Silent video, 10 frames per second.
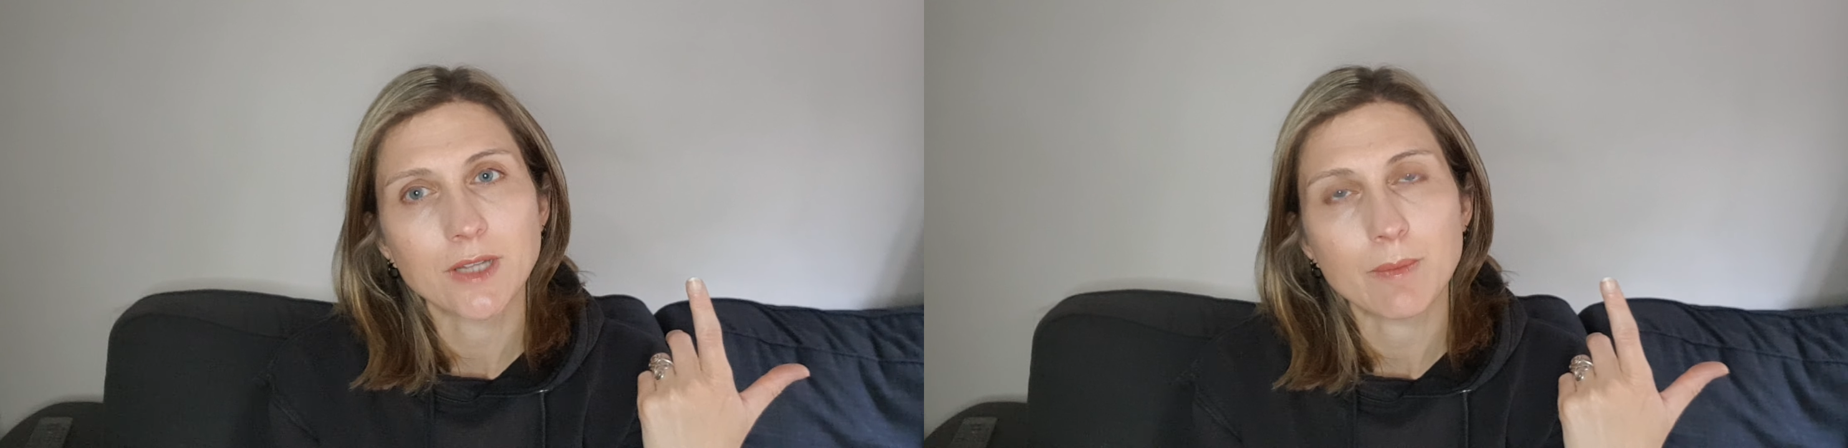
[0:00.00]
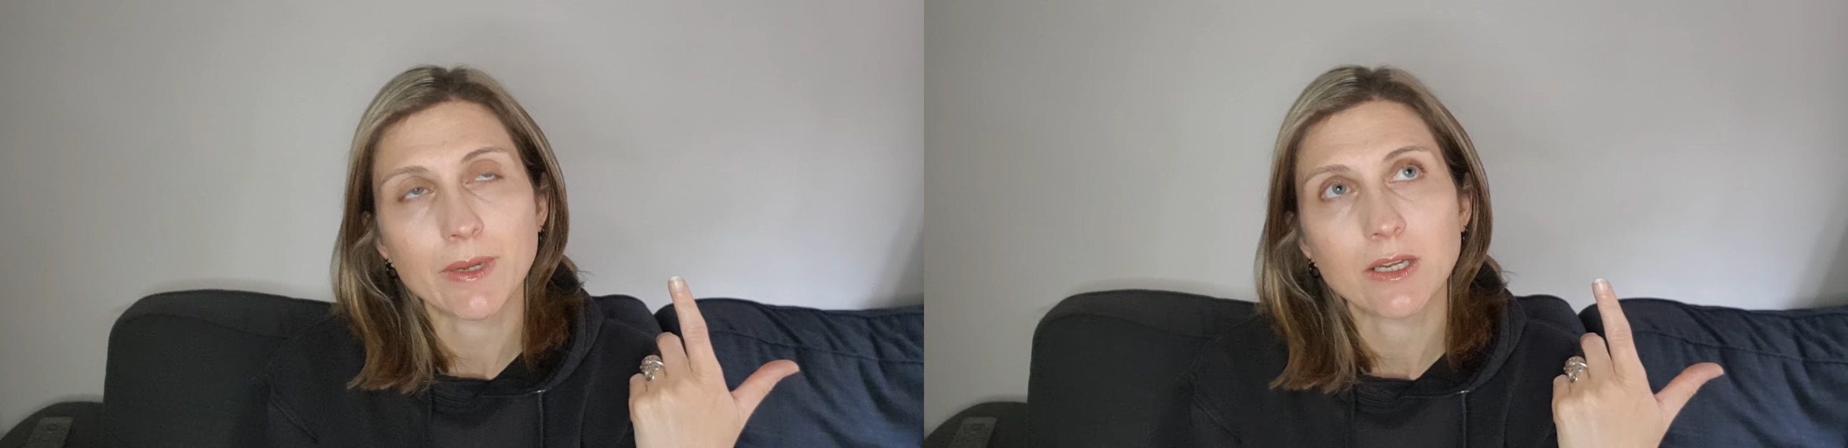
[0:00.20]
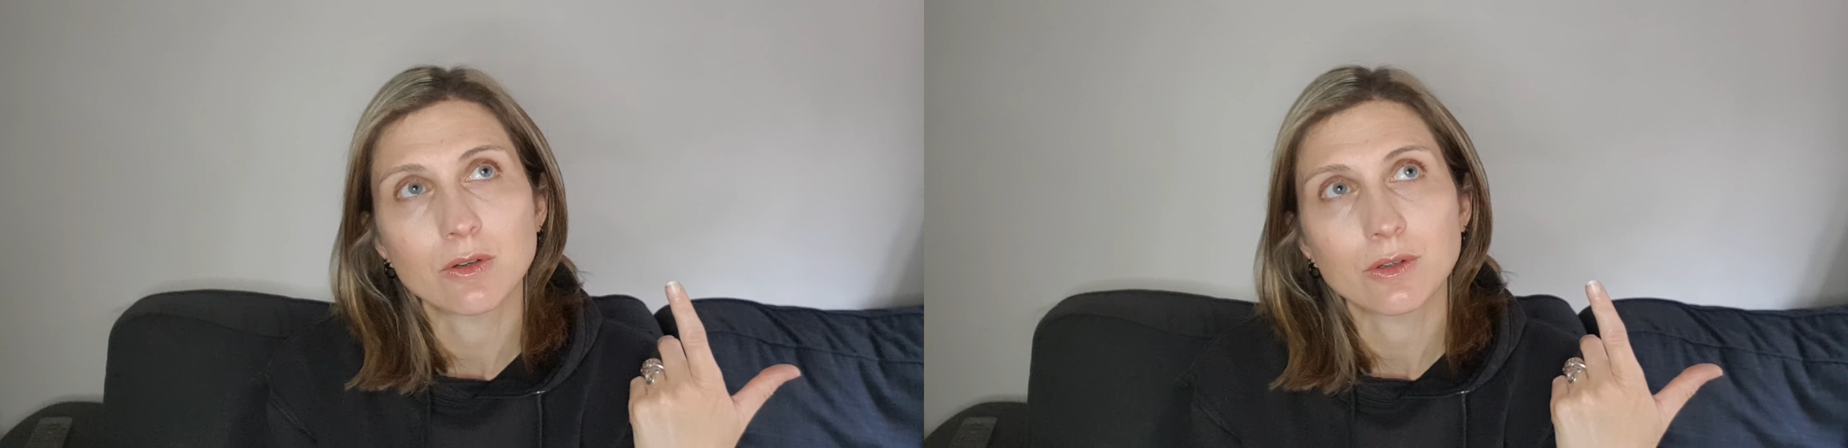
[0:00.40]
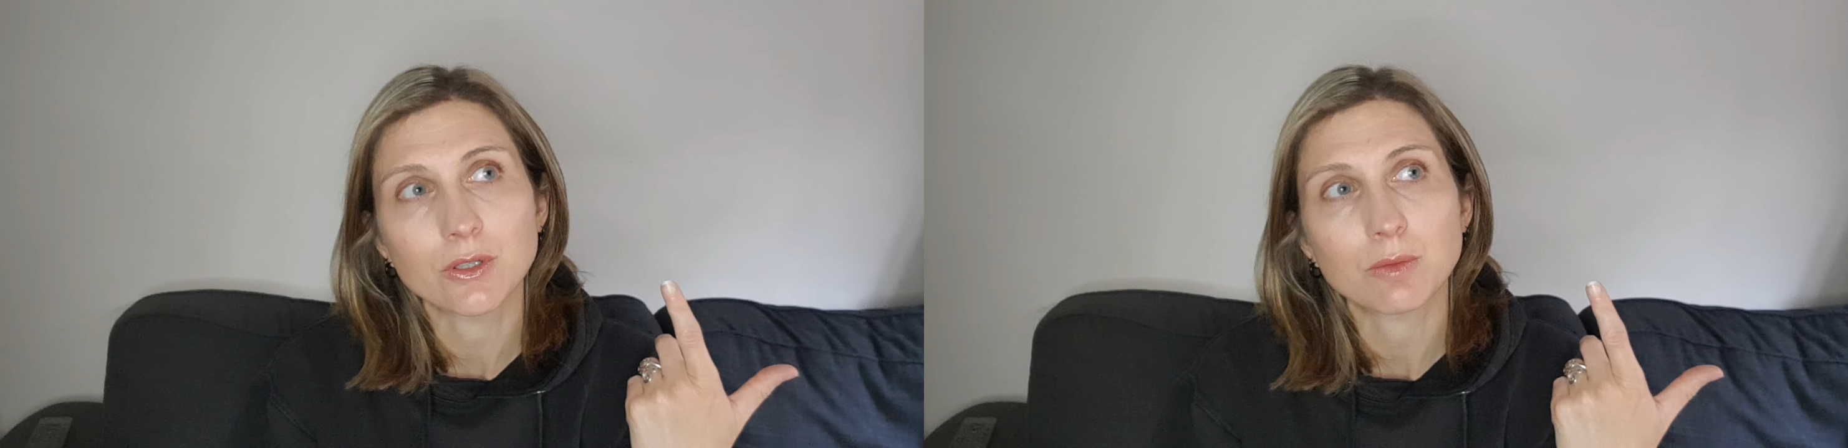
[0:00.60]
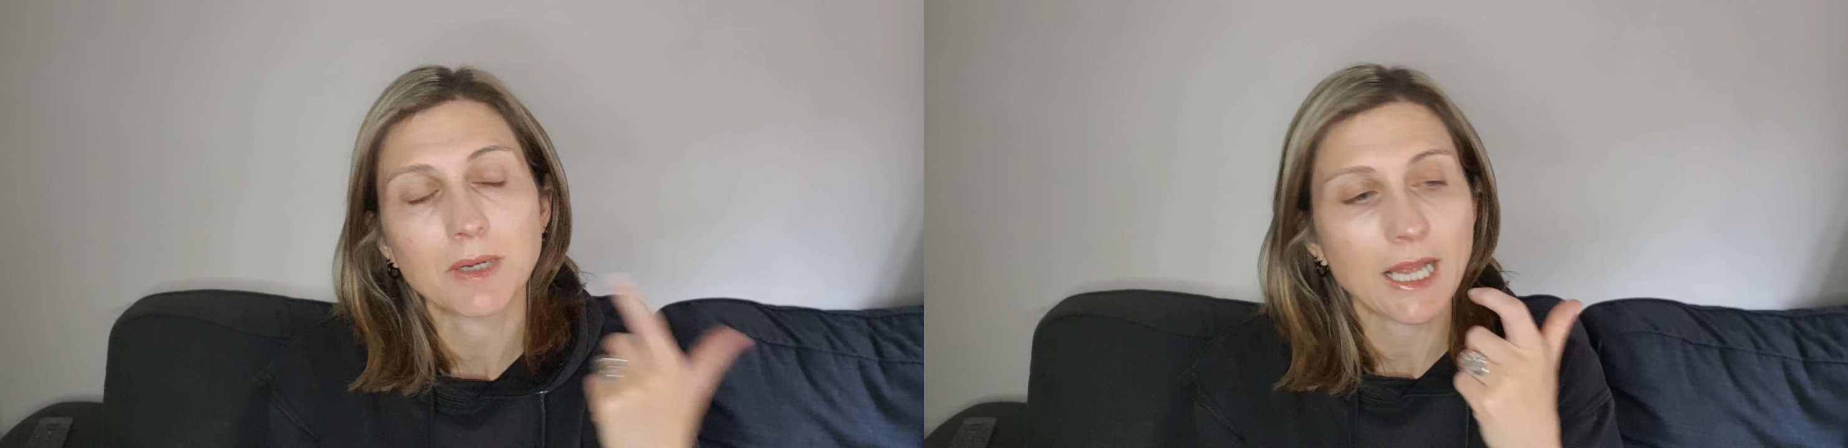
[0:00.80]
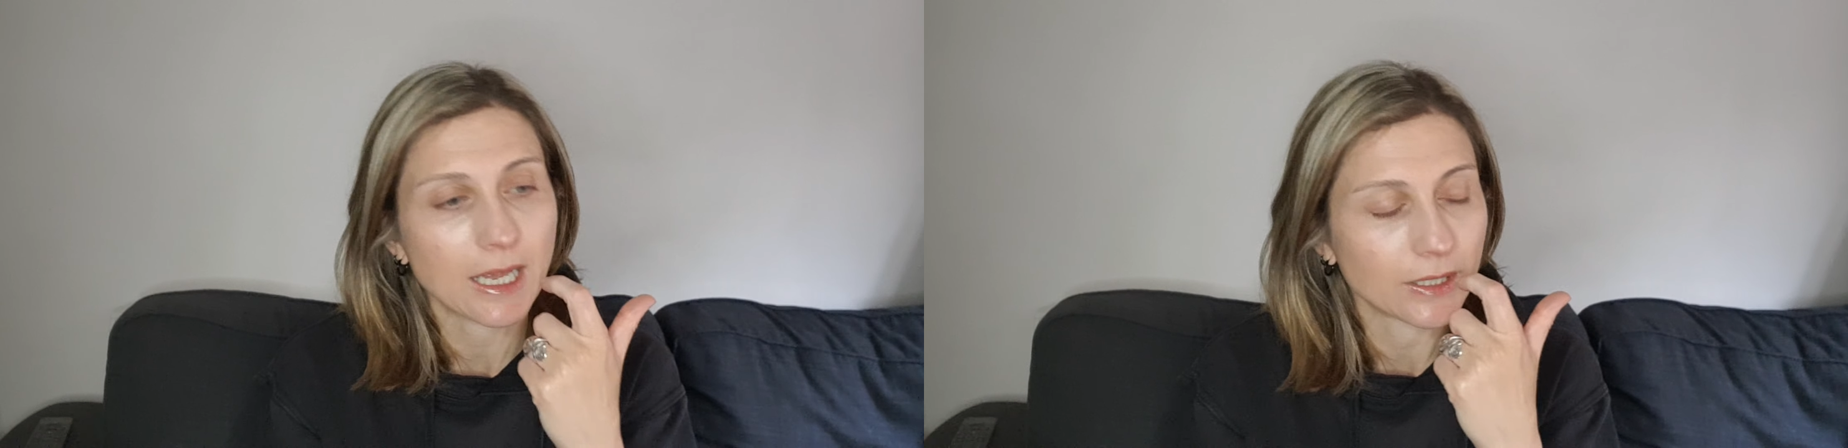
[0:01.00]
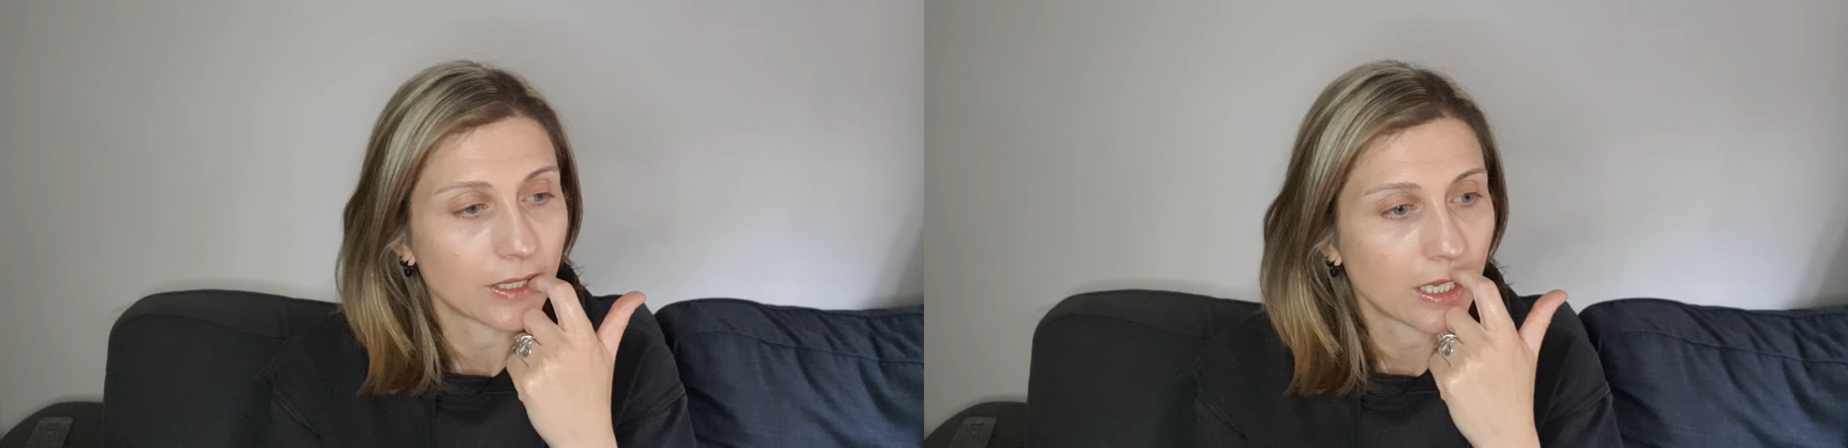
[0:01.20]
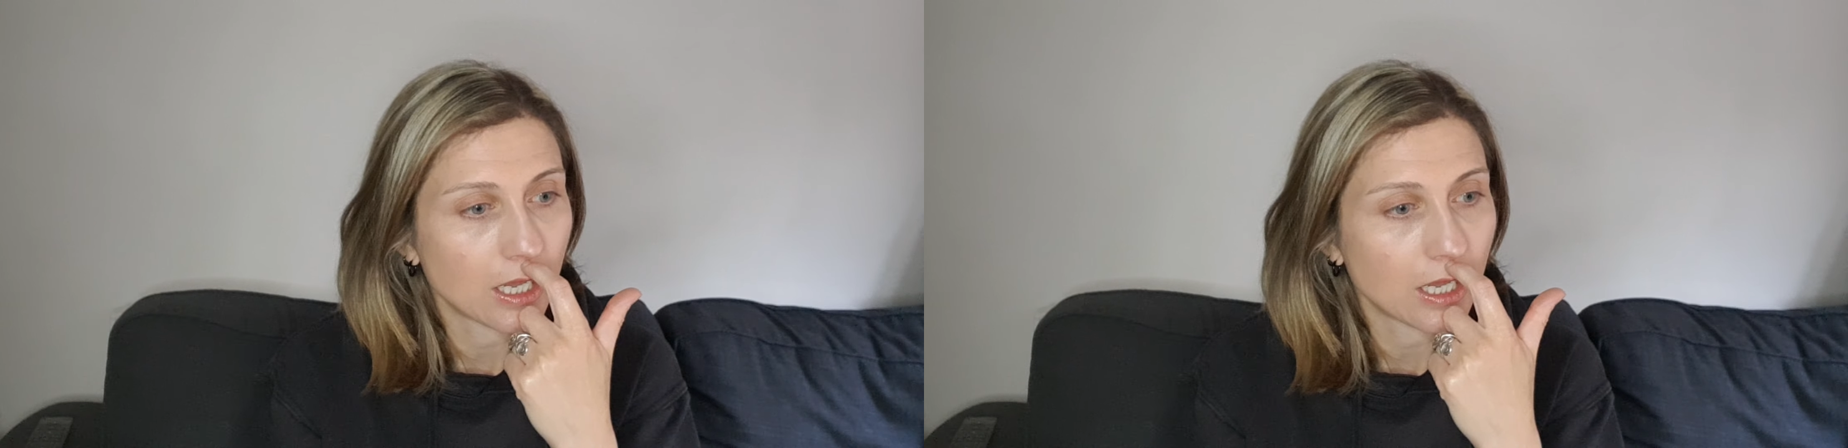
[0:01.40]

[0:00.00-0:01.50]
that be your plan,